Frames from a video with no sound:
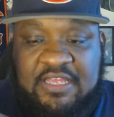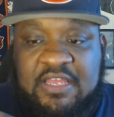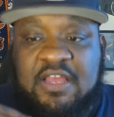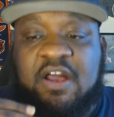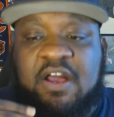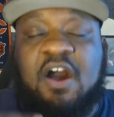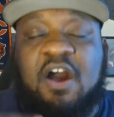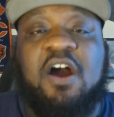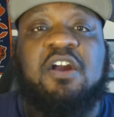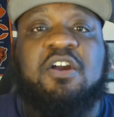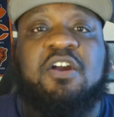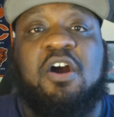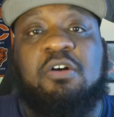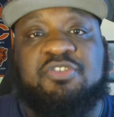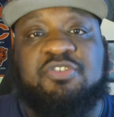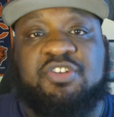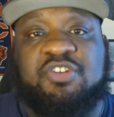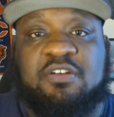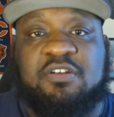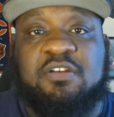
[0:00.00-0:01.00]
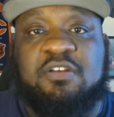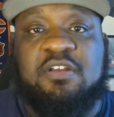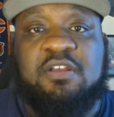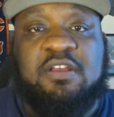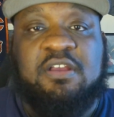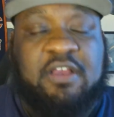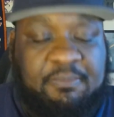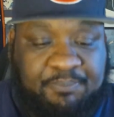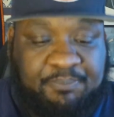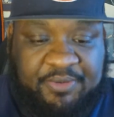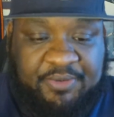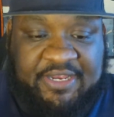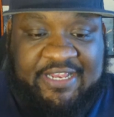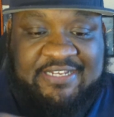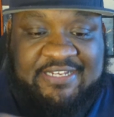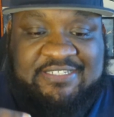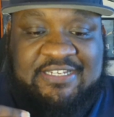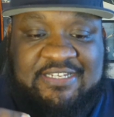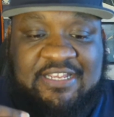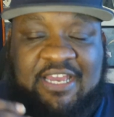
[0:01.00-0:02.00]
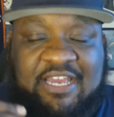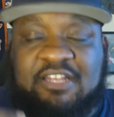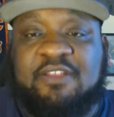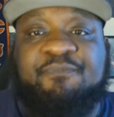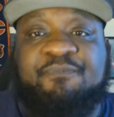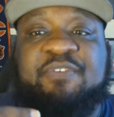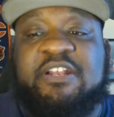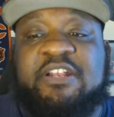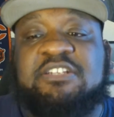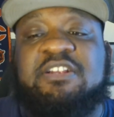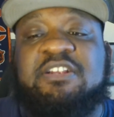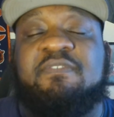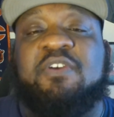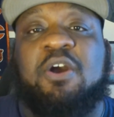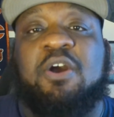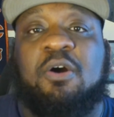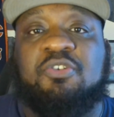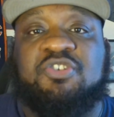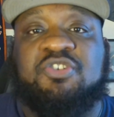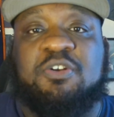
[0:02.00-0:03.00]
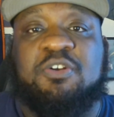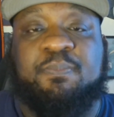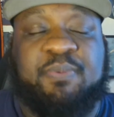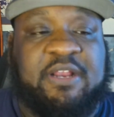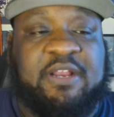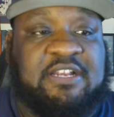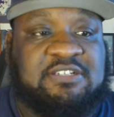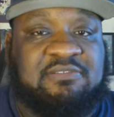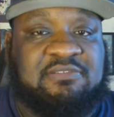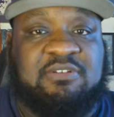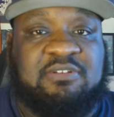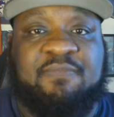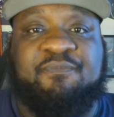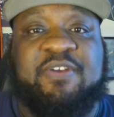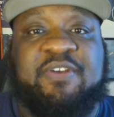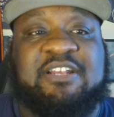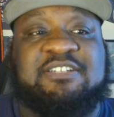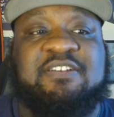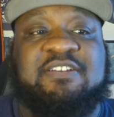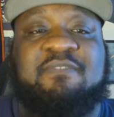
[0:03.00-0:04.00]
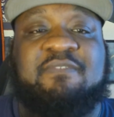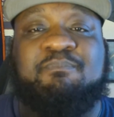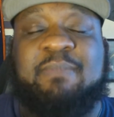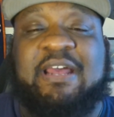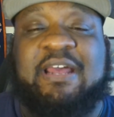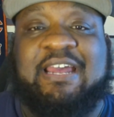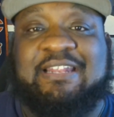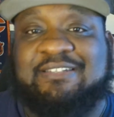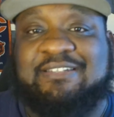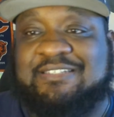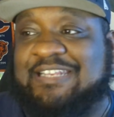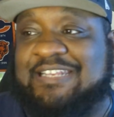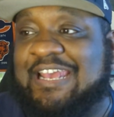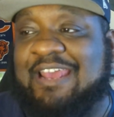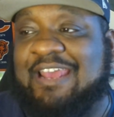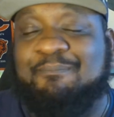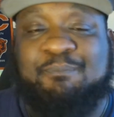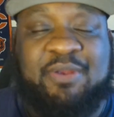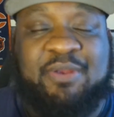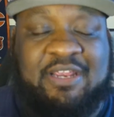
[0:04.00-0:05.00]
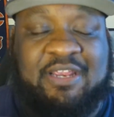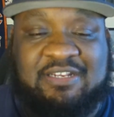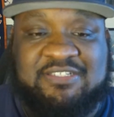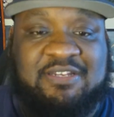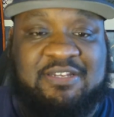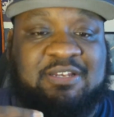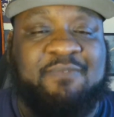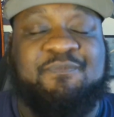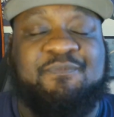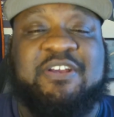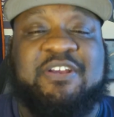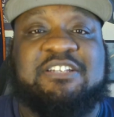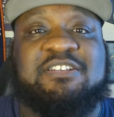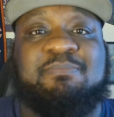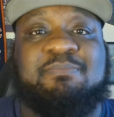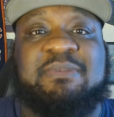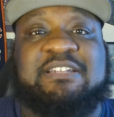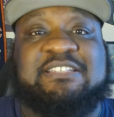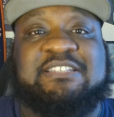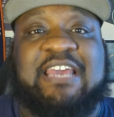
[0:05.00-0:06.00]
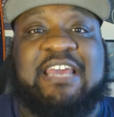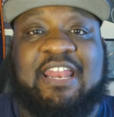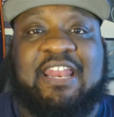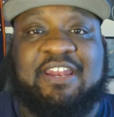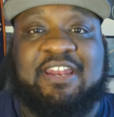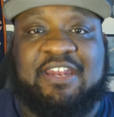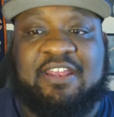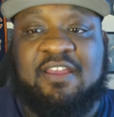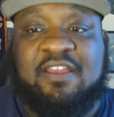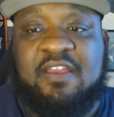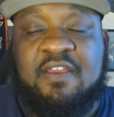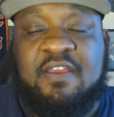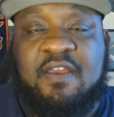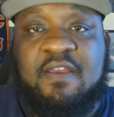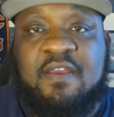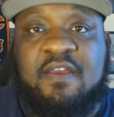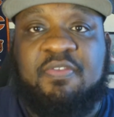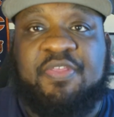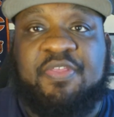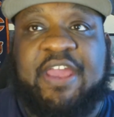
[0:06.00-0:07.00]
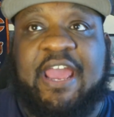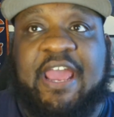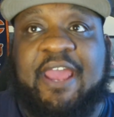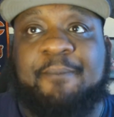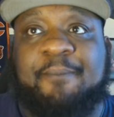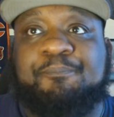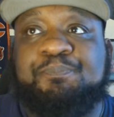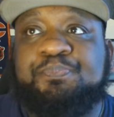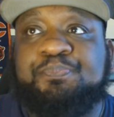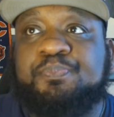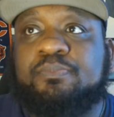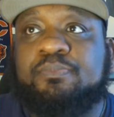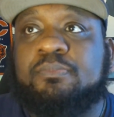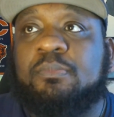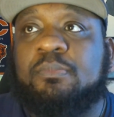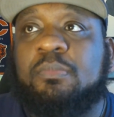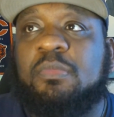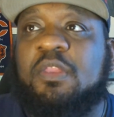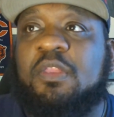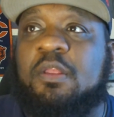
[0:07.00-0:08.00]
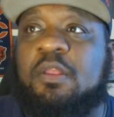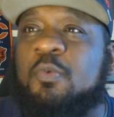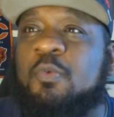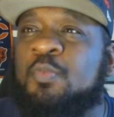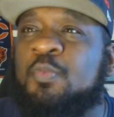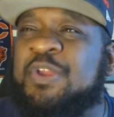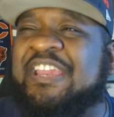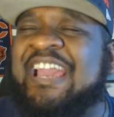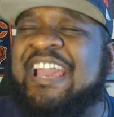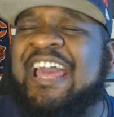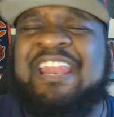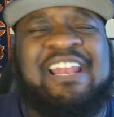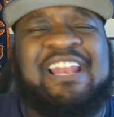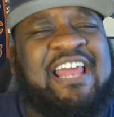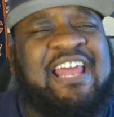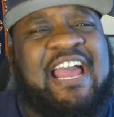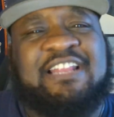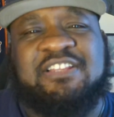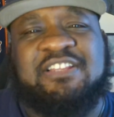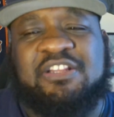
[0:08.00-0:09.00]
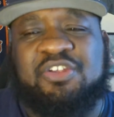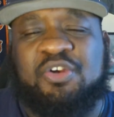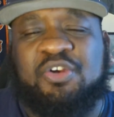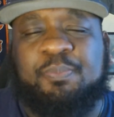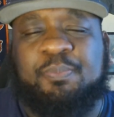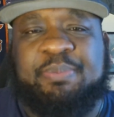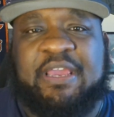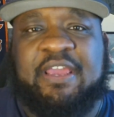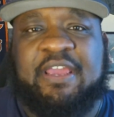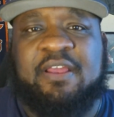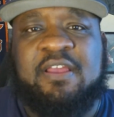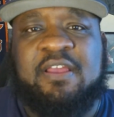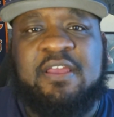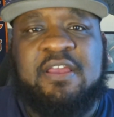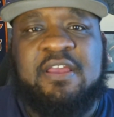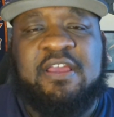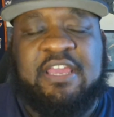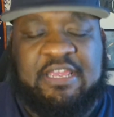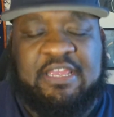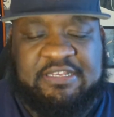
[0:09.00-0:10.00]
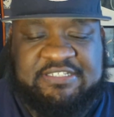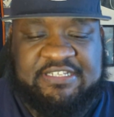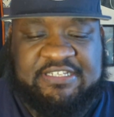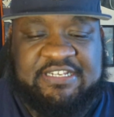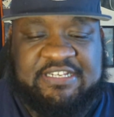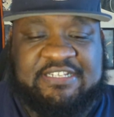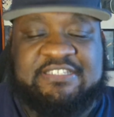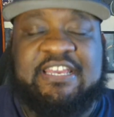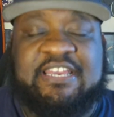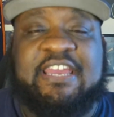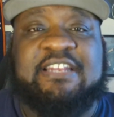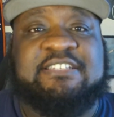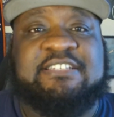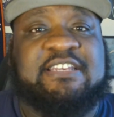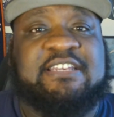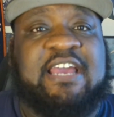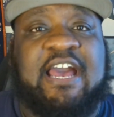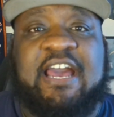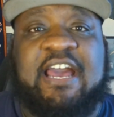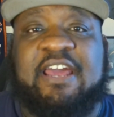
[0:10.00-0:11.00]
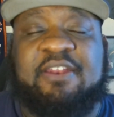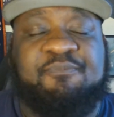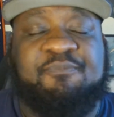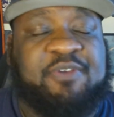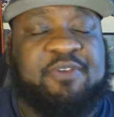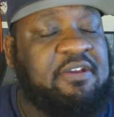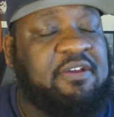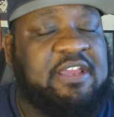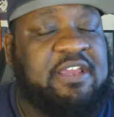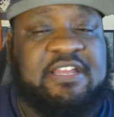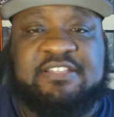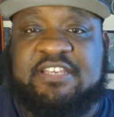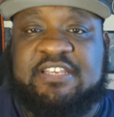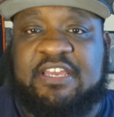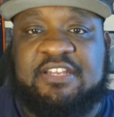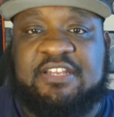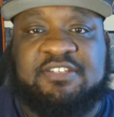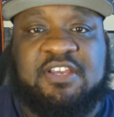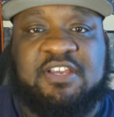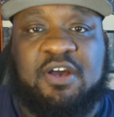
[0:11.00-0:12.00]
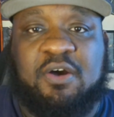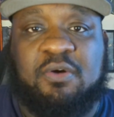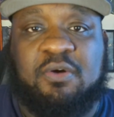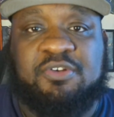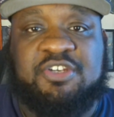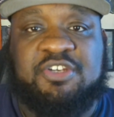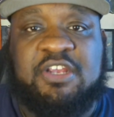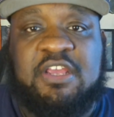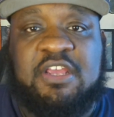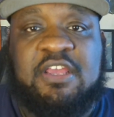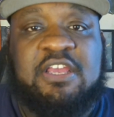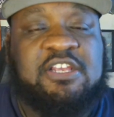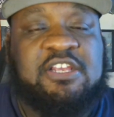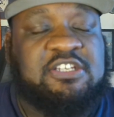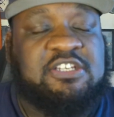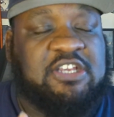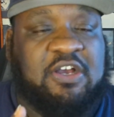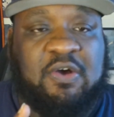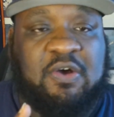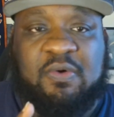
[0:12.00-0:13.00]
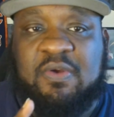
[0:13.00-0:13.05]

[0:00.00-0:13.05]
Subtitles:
a culture, brings a defensive culture, brings a defensive mindset, brings a defensive mentality that we kind of lacked a little bit. He's an intense guy, a very intense coach. So,